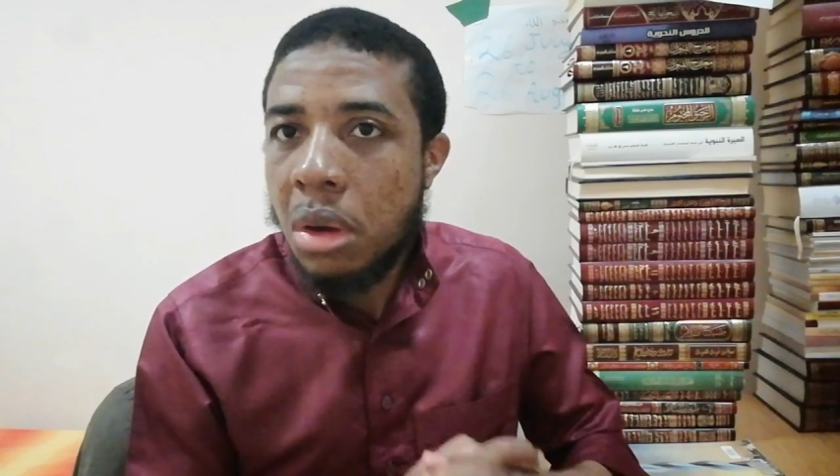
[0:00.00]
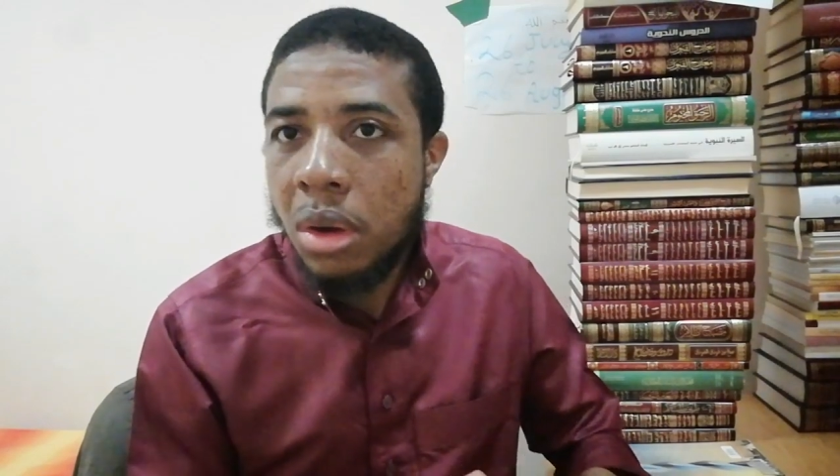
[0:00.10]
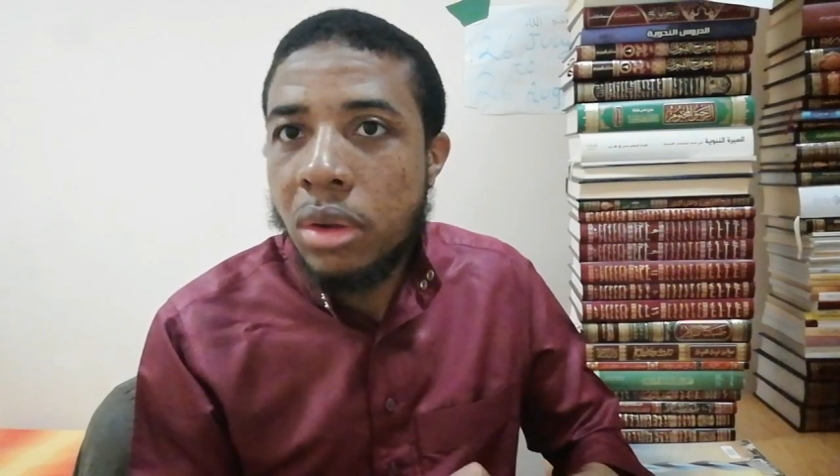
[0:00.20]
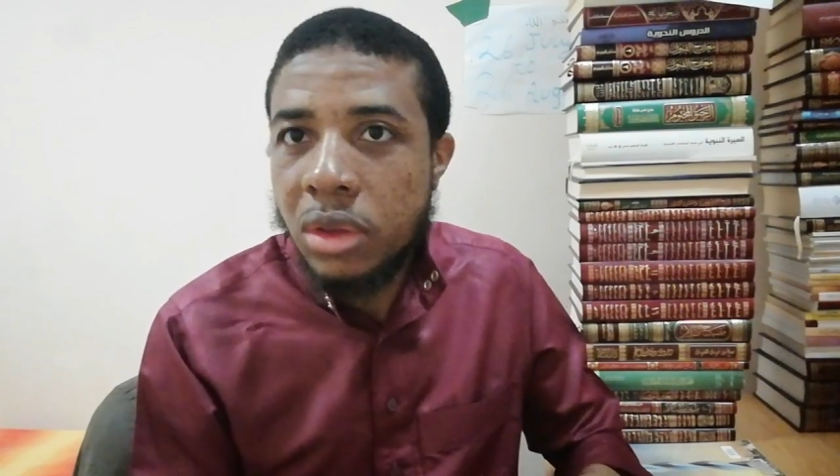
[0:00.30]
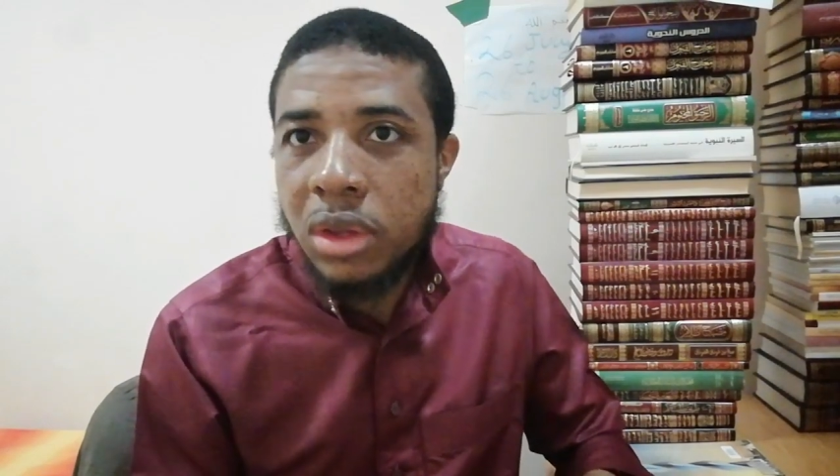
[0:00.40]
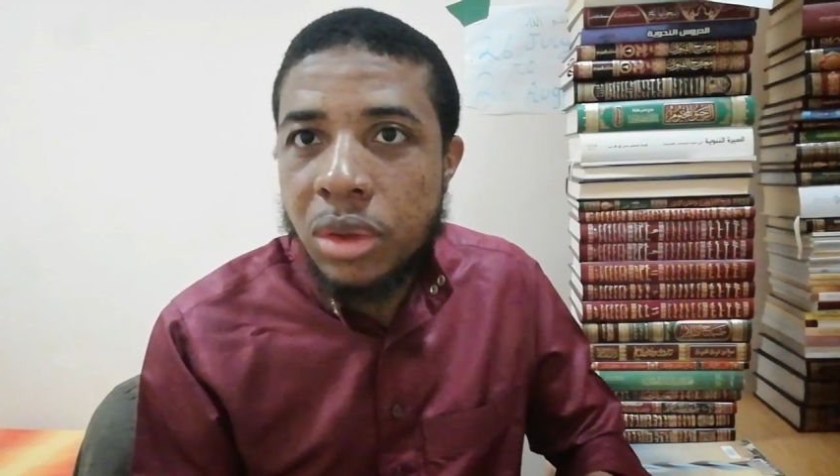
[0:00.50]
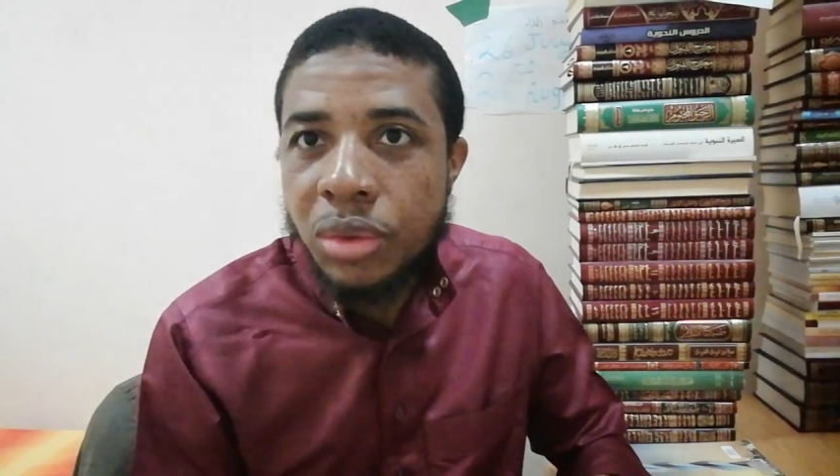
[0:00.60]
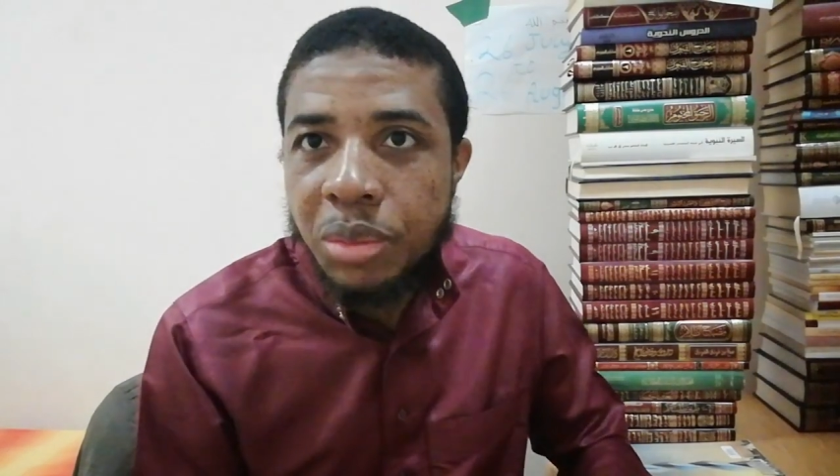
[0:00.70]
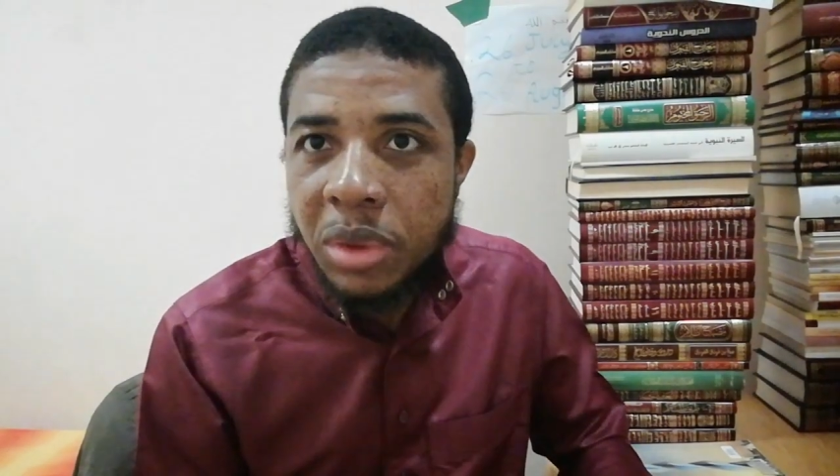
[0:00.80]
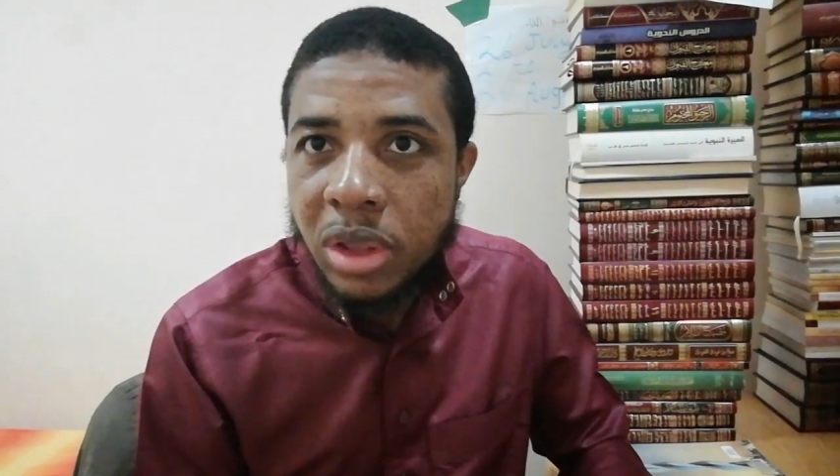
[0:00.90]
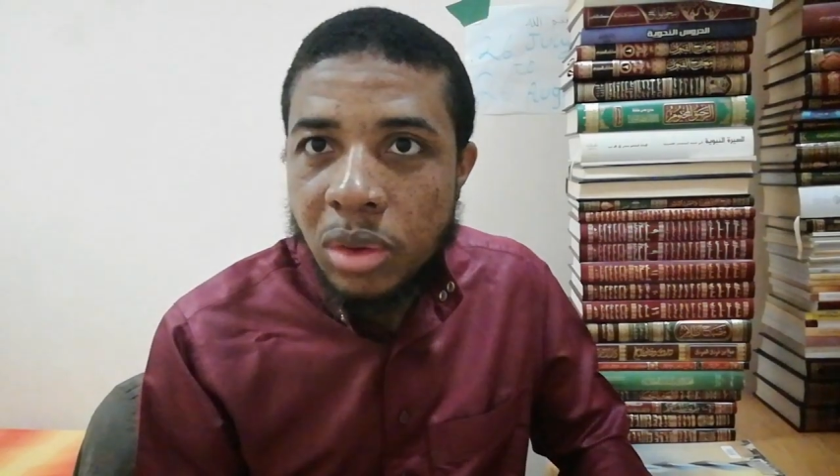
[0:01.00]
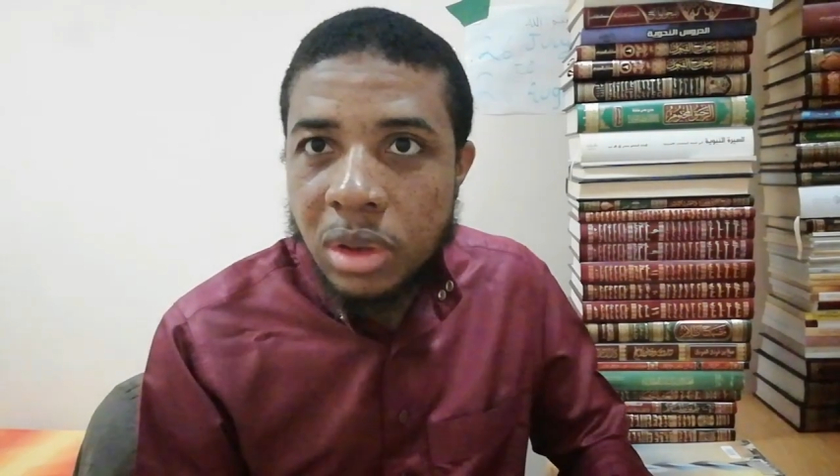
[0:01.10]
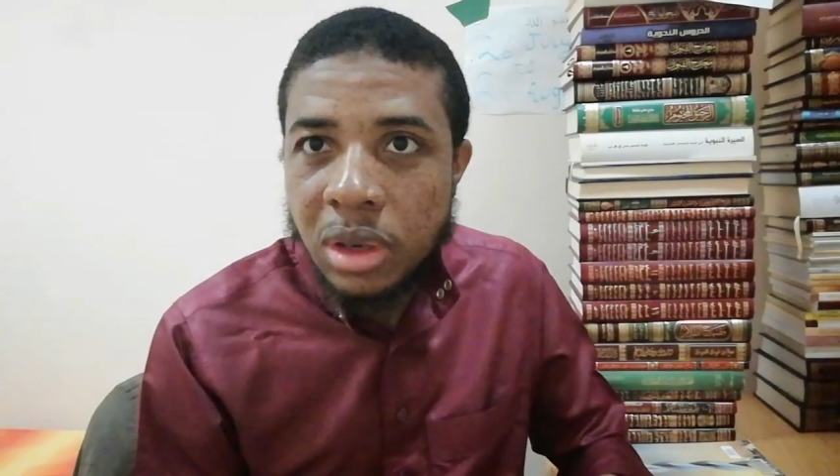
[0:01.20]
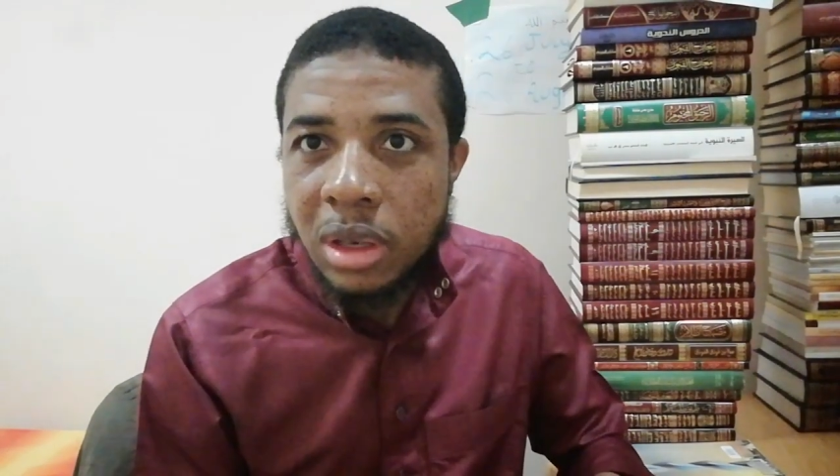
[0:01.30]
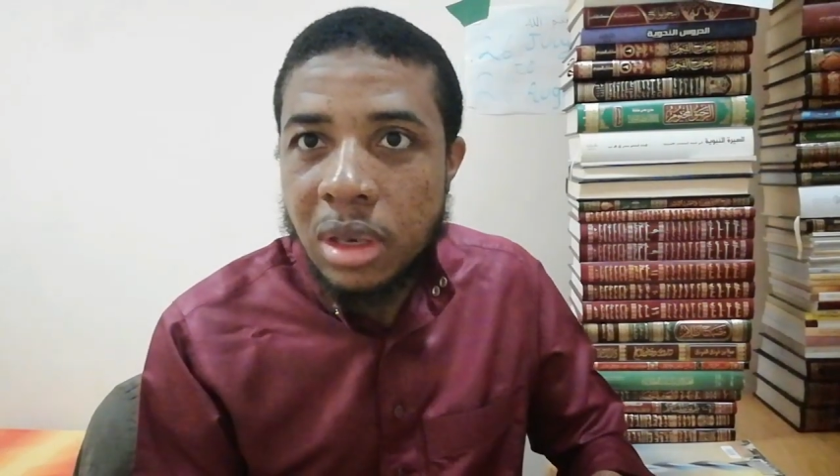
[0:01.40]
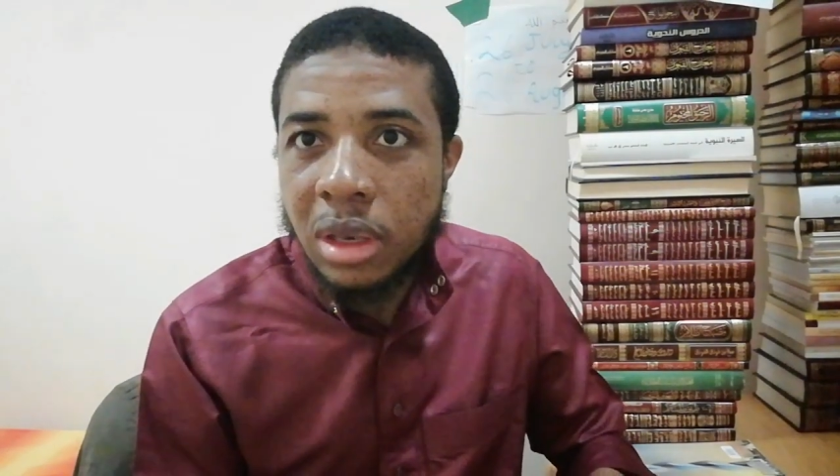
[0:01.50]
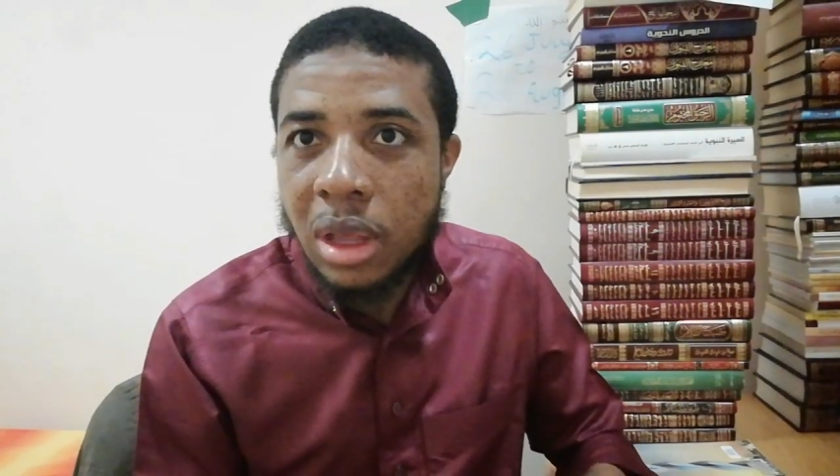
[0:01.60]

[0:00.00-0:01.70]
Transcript: Until we meet on